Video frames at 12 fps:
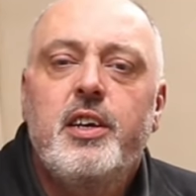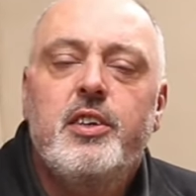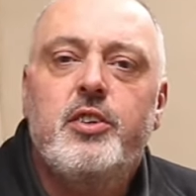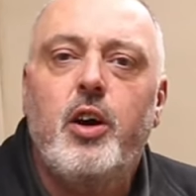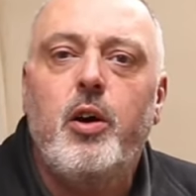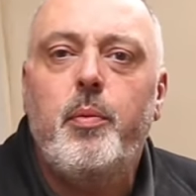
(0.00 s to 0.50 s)

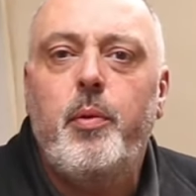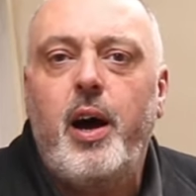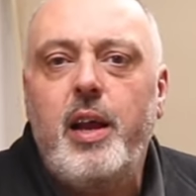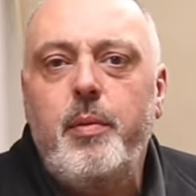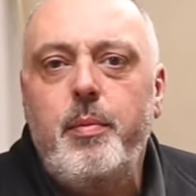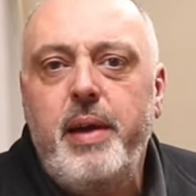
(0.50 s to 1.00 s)
So
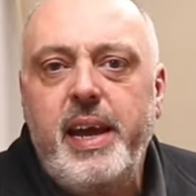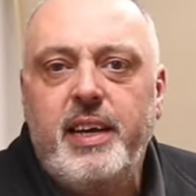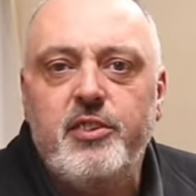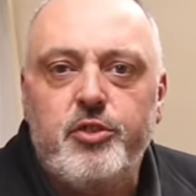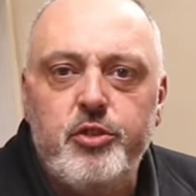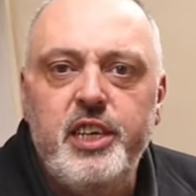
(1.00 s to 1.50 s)
I'll be
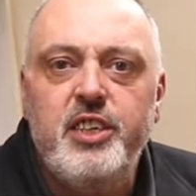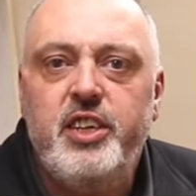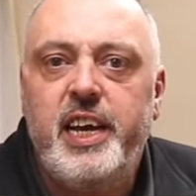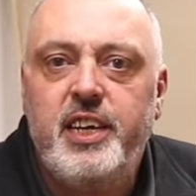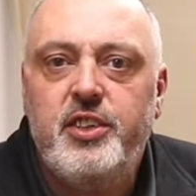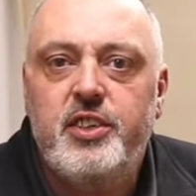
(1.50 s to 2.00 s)
making three
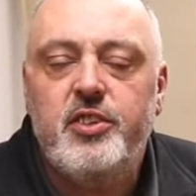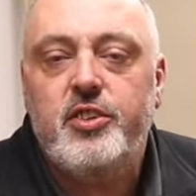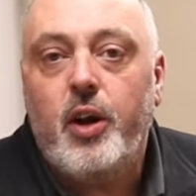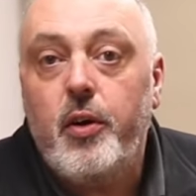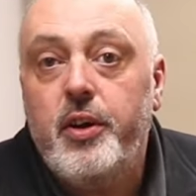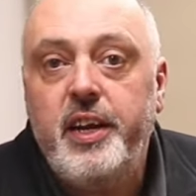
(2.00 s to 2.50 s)
sections,
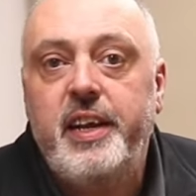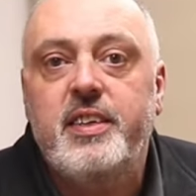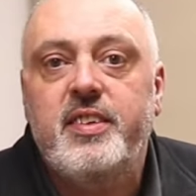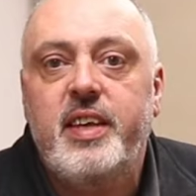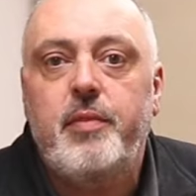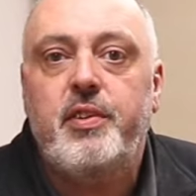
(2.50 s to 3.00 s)

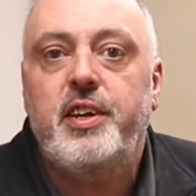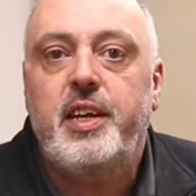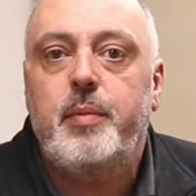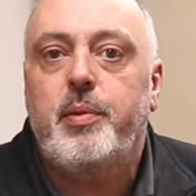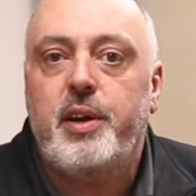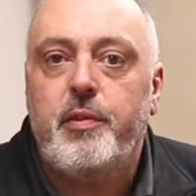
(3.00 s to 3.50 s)

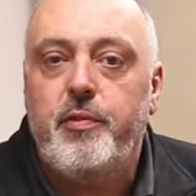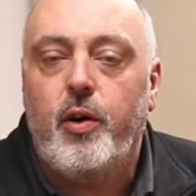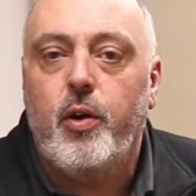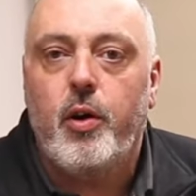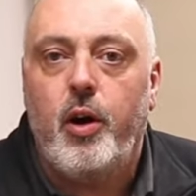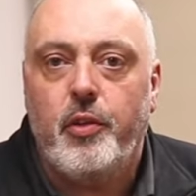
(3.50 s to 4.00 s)
1370 by
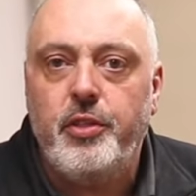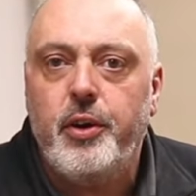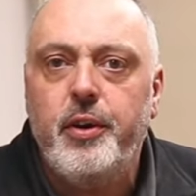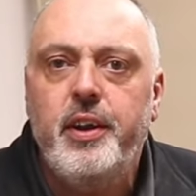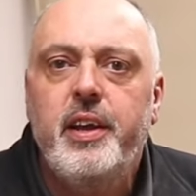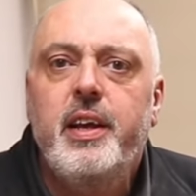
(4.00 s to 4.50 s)

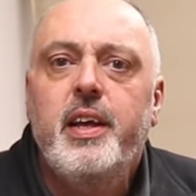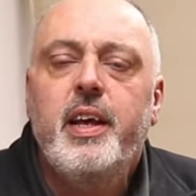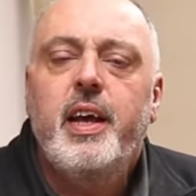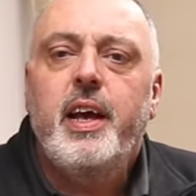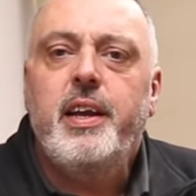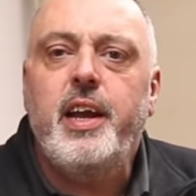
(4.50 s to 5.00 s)
400.
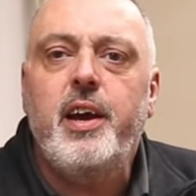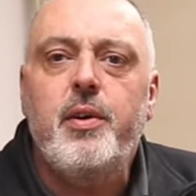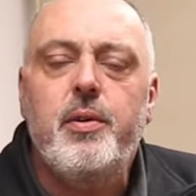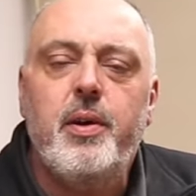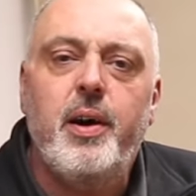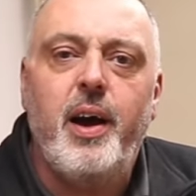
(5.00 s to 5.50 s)

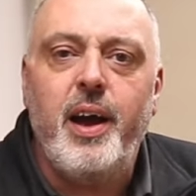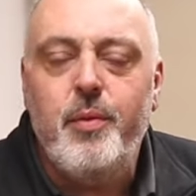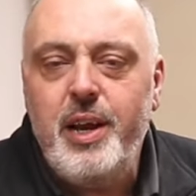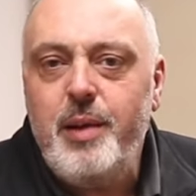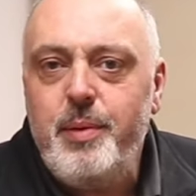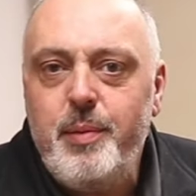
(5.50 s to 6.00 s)
Now, I
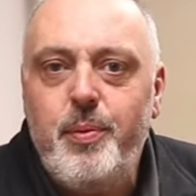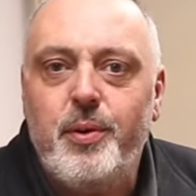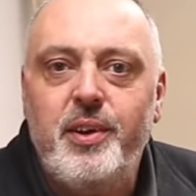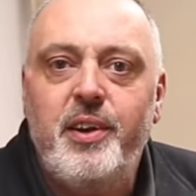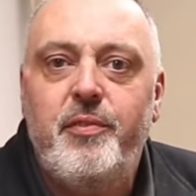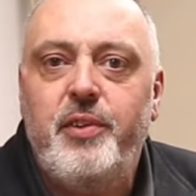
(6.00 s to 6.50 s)
will be
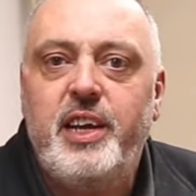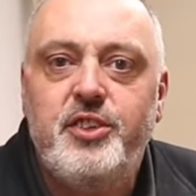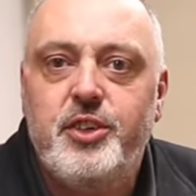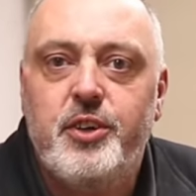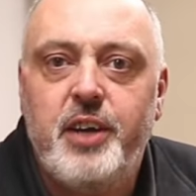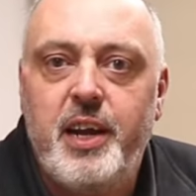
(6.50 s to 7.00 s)
putting a
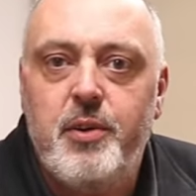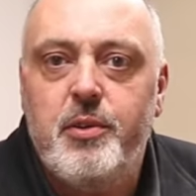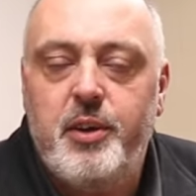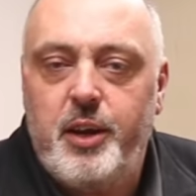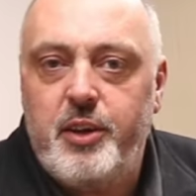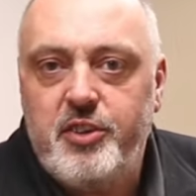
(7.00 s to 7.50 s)
fixture
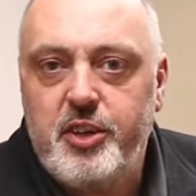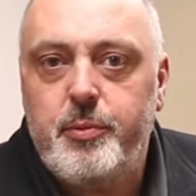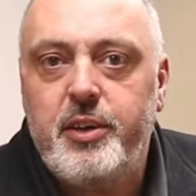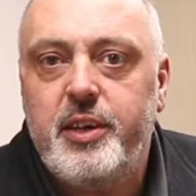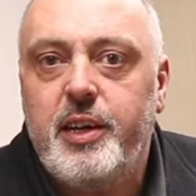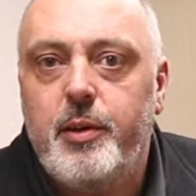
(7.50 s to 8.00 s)
down to
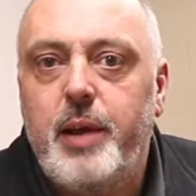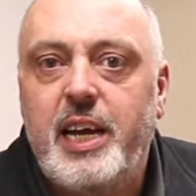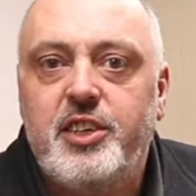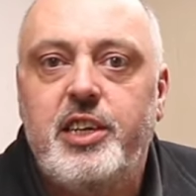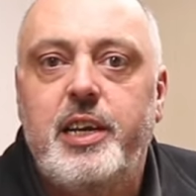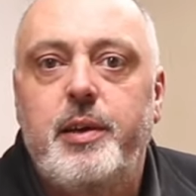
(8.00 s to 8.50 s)
that'll
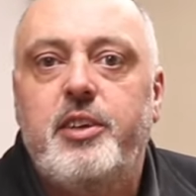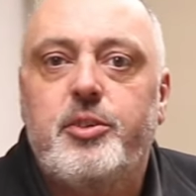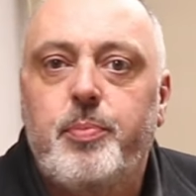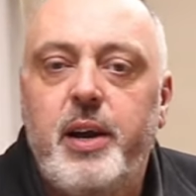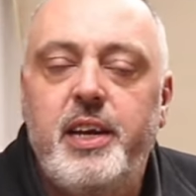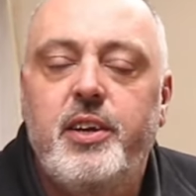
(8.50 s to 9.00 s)
actually
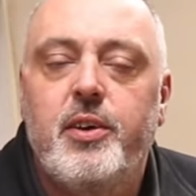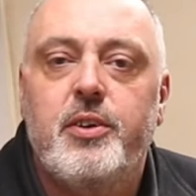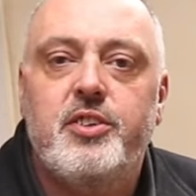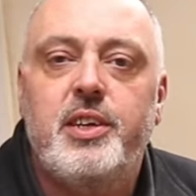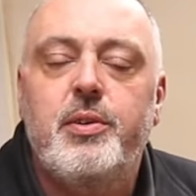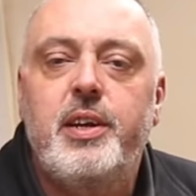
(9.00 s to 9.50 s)
spread
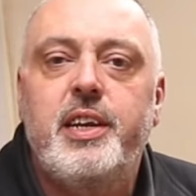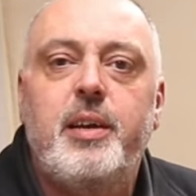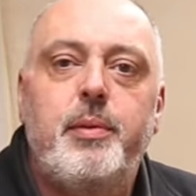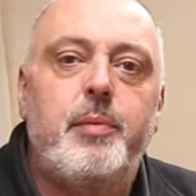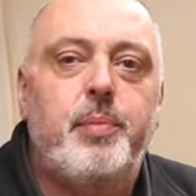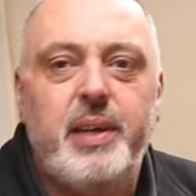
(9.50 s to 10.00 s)
those out a
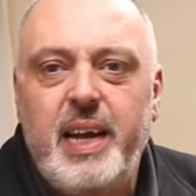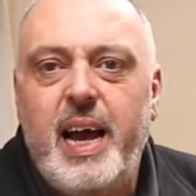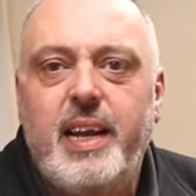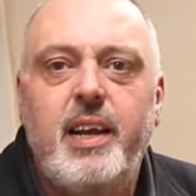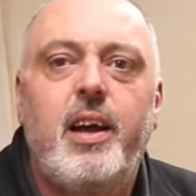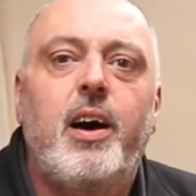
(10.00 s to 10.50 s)
little bit, but
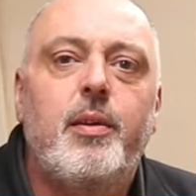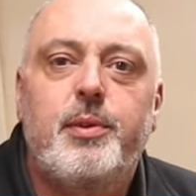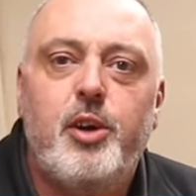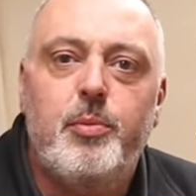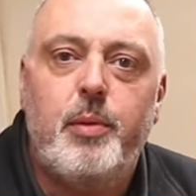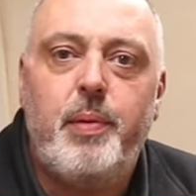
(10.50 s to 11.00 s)
that'll all
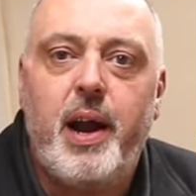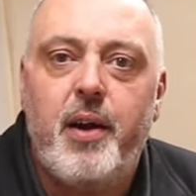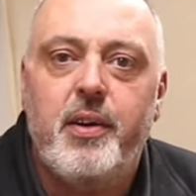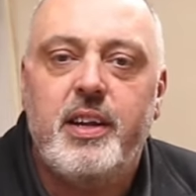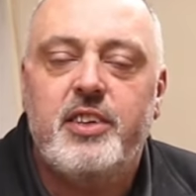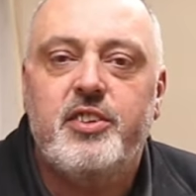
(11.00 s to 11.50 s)
become
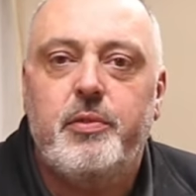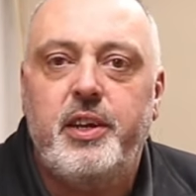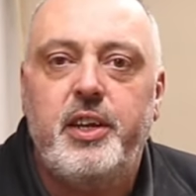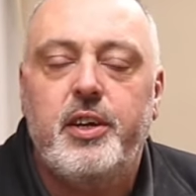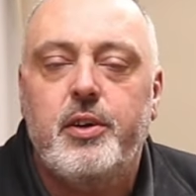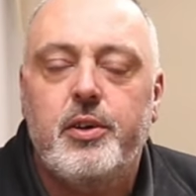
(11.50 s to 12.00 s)
apparent as the
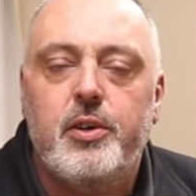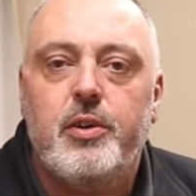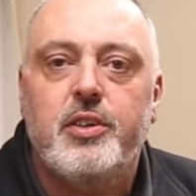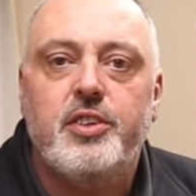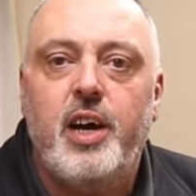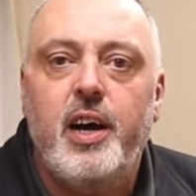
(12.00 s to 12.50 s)
video
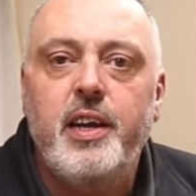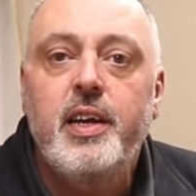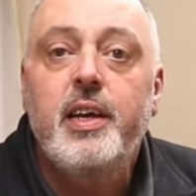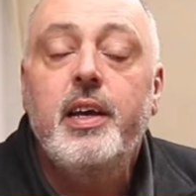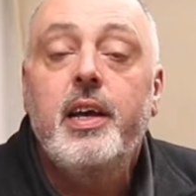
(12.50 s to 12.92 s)
goes on.